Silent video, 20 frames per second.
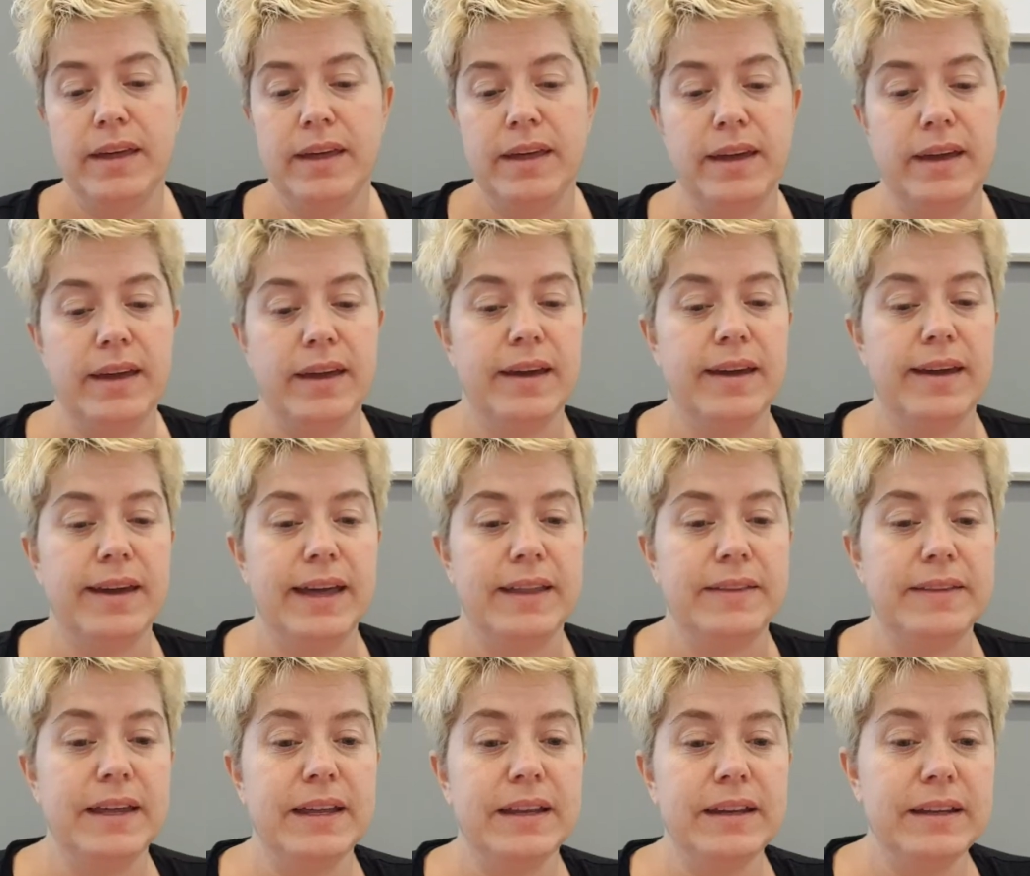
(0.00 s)

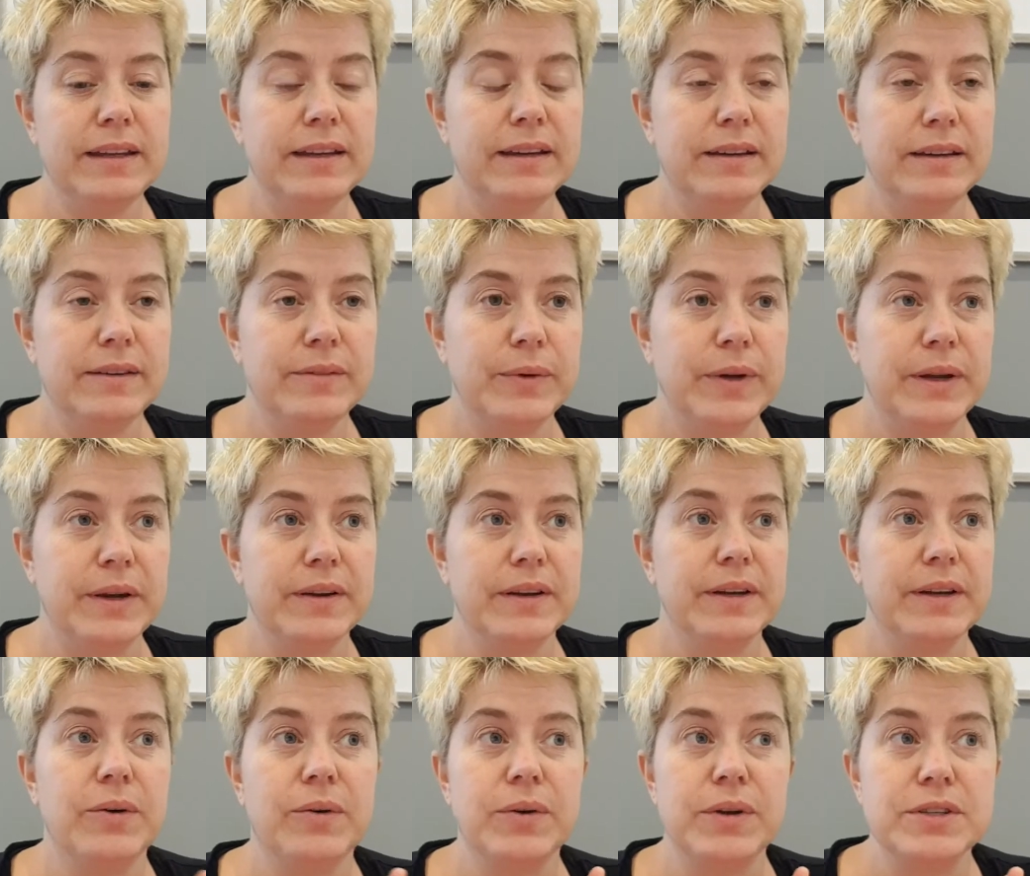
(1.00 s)
And then we're
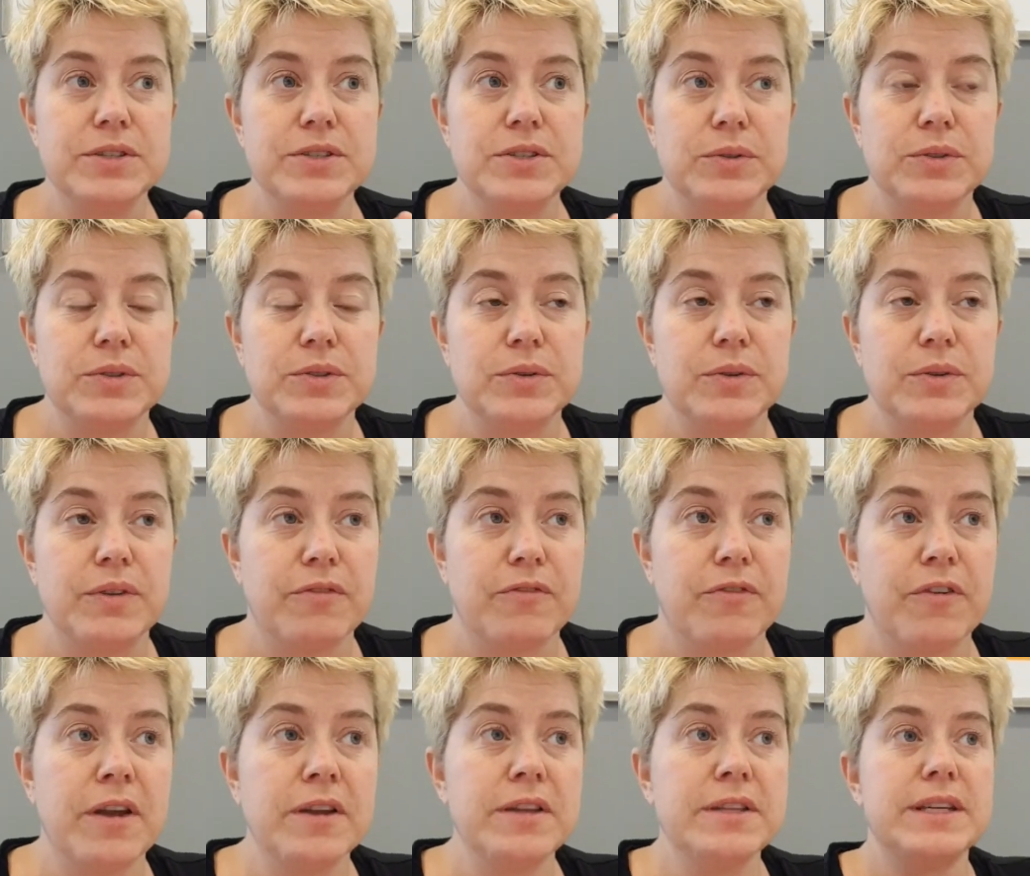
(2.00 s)
going to do the
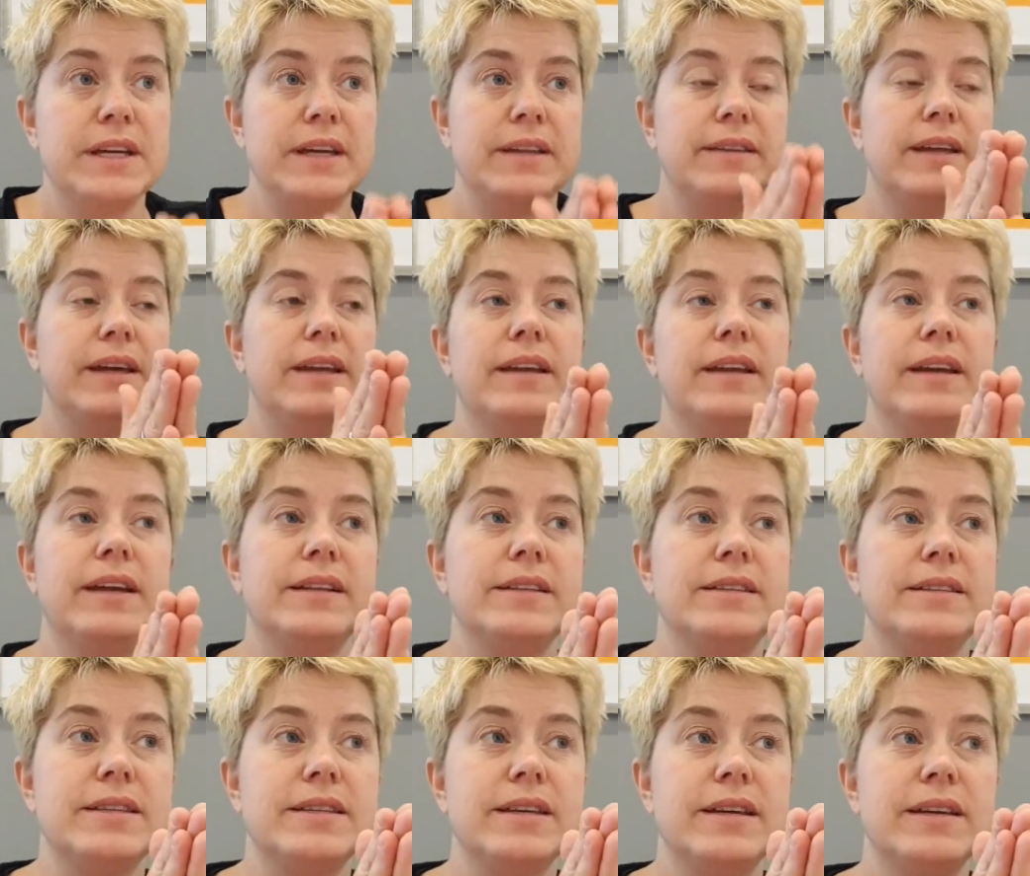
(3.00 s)
front, and then
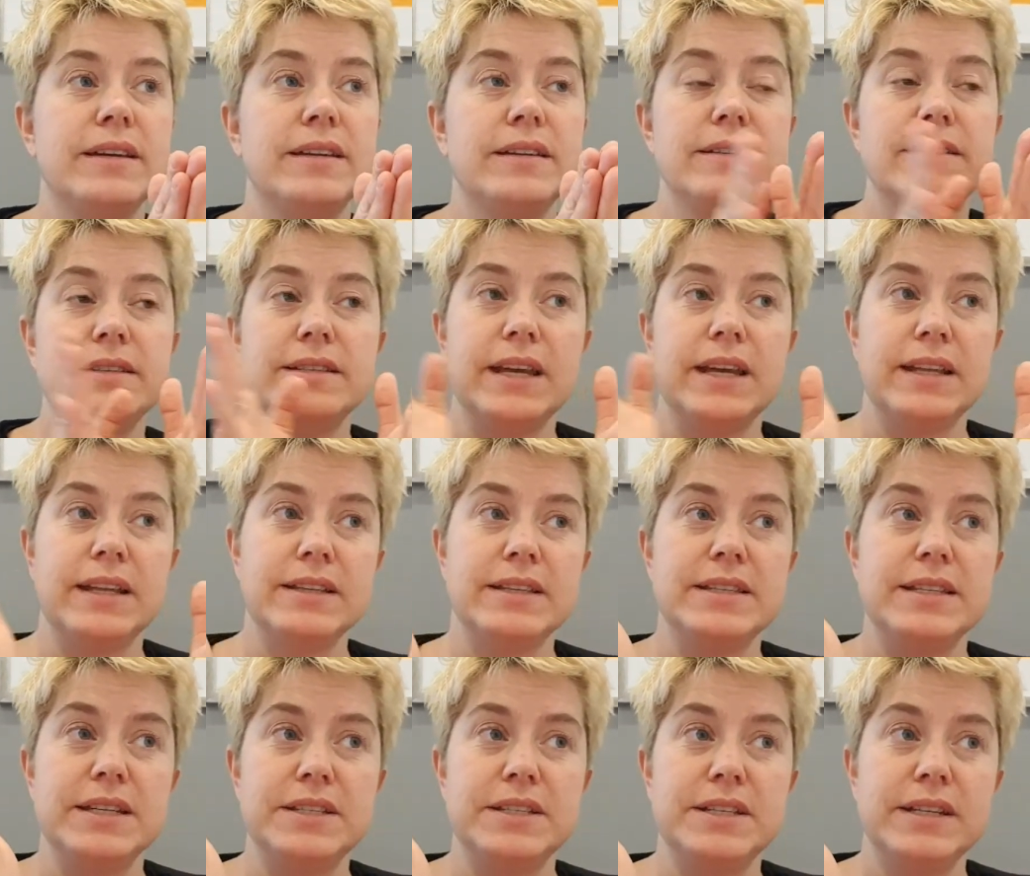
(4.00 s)
it's 10
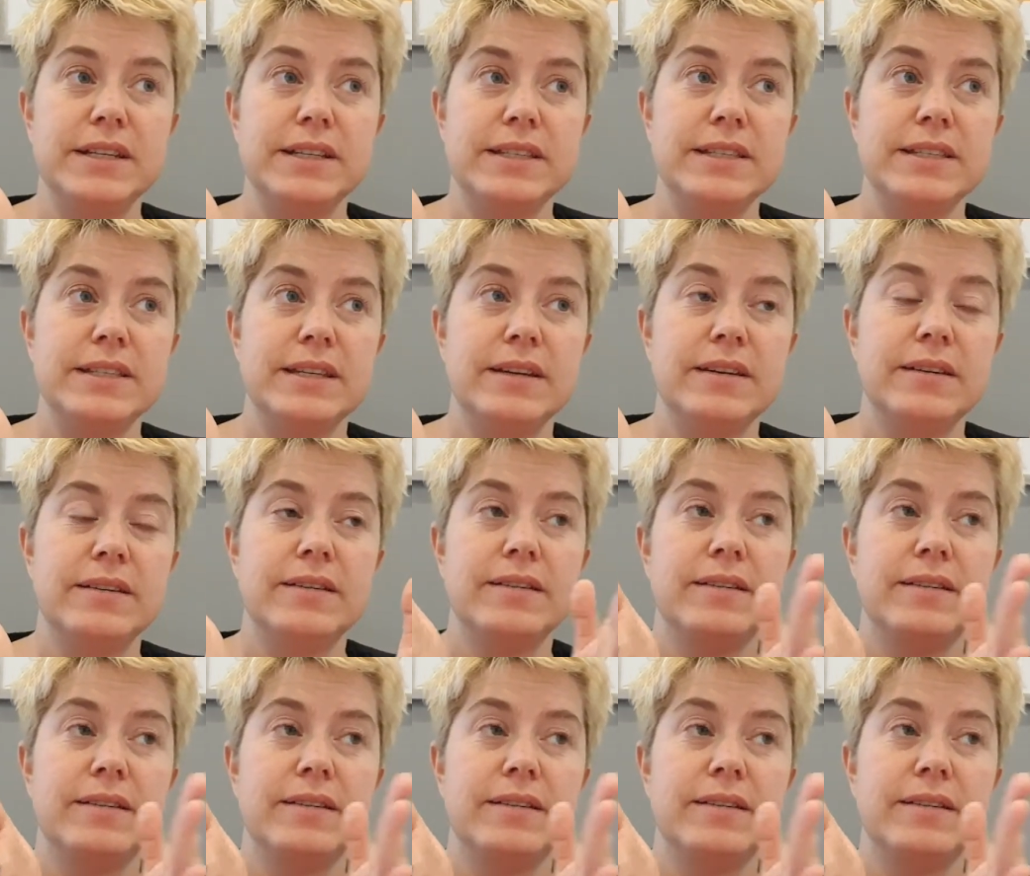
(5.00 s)
stitches